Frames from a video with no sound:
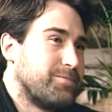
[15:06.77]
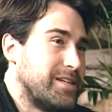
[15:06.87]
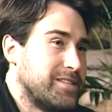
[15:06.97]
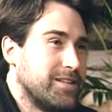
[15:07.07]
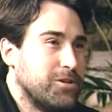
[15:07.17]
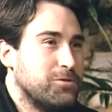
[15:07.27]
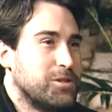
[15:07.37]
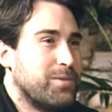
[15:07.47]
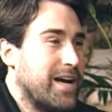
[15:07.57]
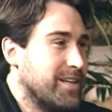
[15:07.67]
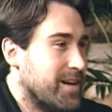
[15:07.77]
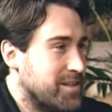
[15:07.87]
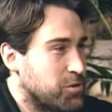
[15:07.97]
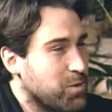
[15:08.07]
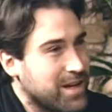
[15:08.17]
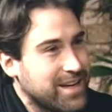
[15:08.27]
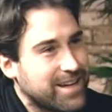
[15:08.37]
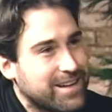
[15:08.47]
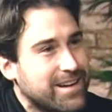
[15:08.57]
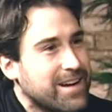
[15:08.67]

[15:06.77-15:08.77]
basically who's the bad guy this week, and